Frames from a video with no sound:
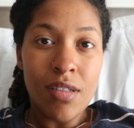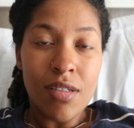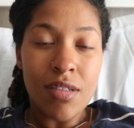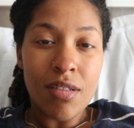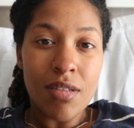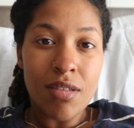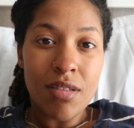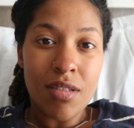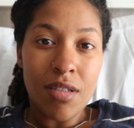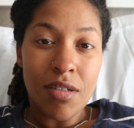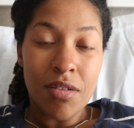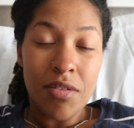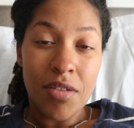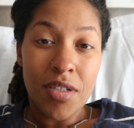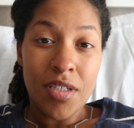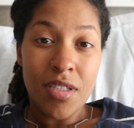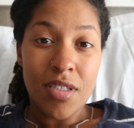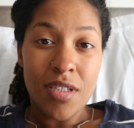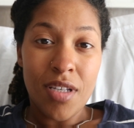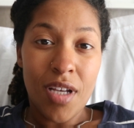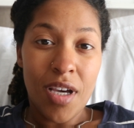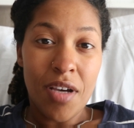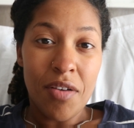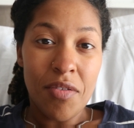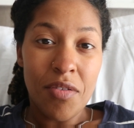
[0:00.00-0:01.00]
So
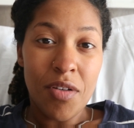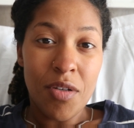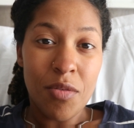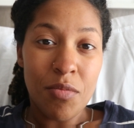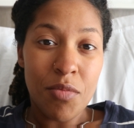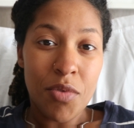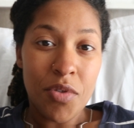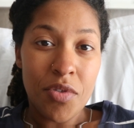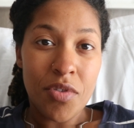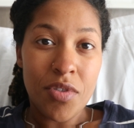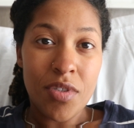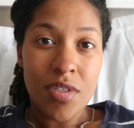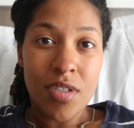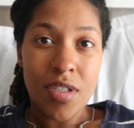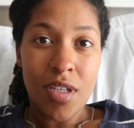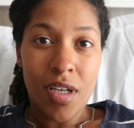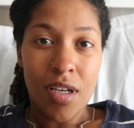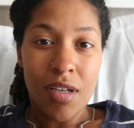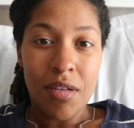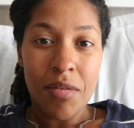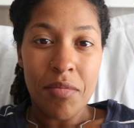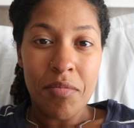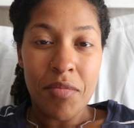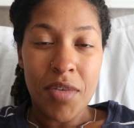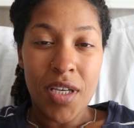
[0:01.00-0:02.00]
it's now almost
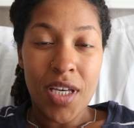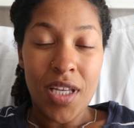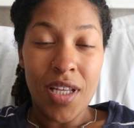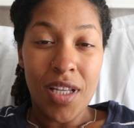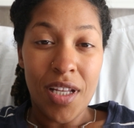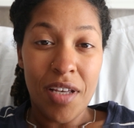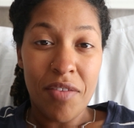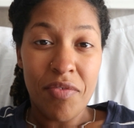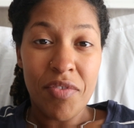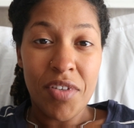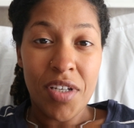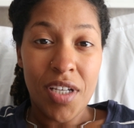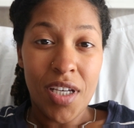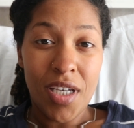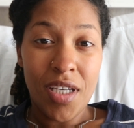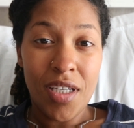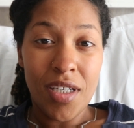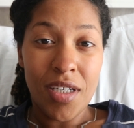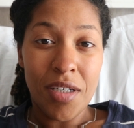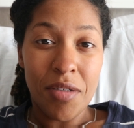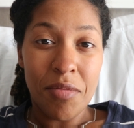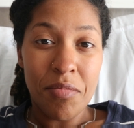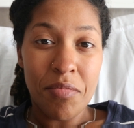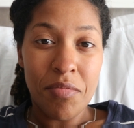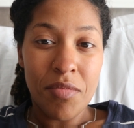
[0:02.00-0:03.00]
11
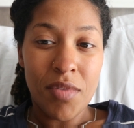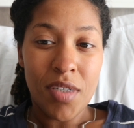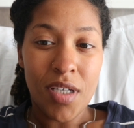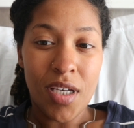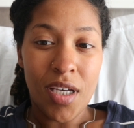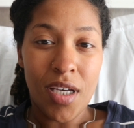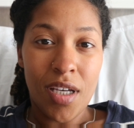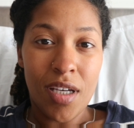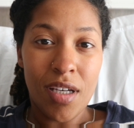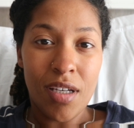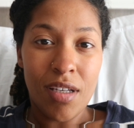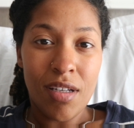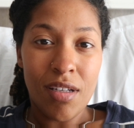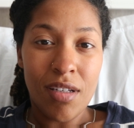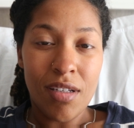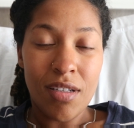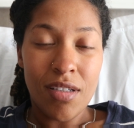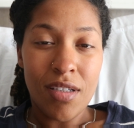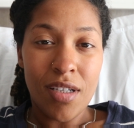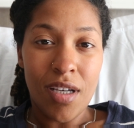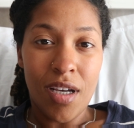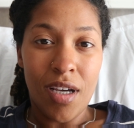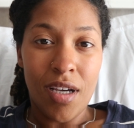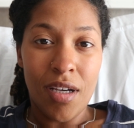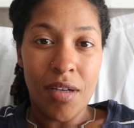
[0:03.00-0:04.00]
a.m.
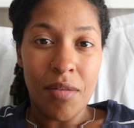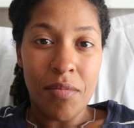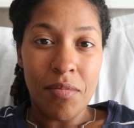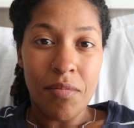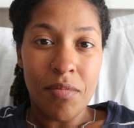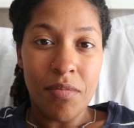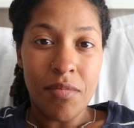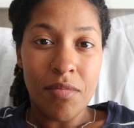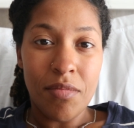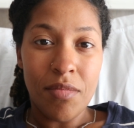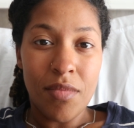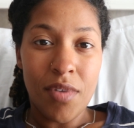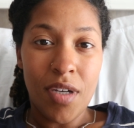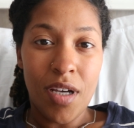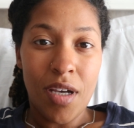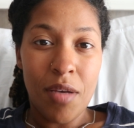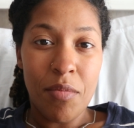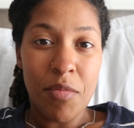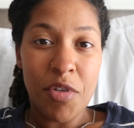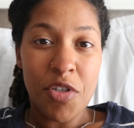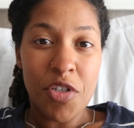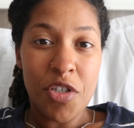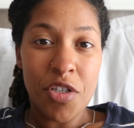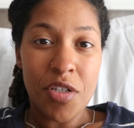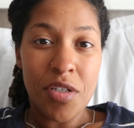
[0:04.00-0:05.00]
and I
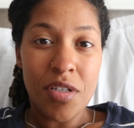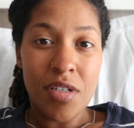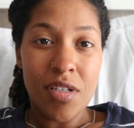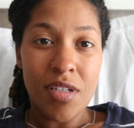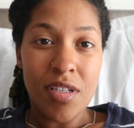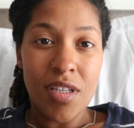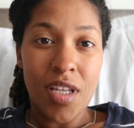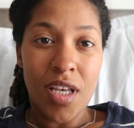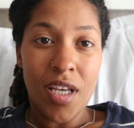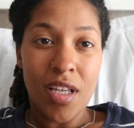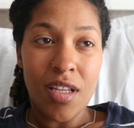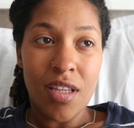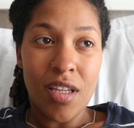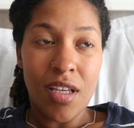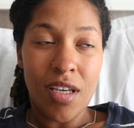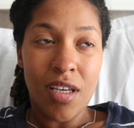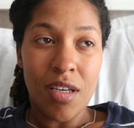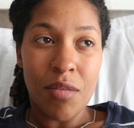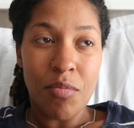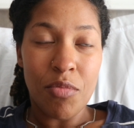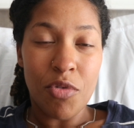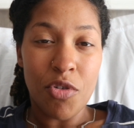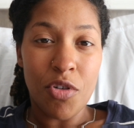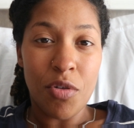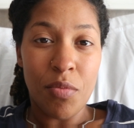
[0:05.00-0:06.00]
mentioned that
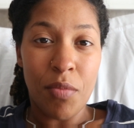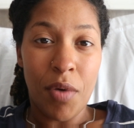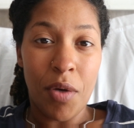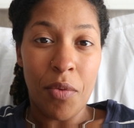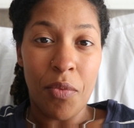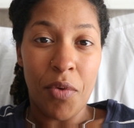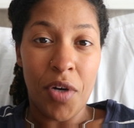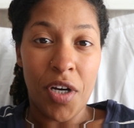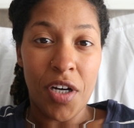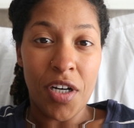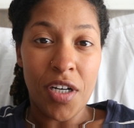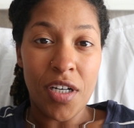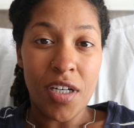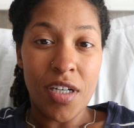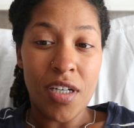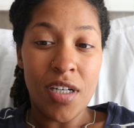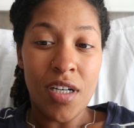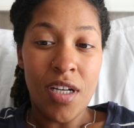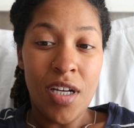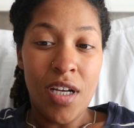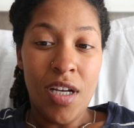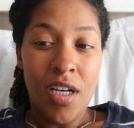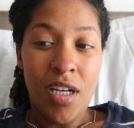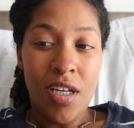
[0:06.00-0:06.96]
they broke my water.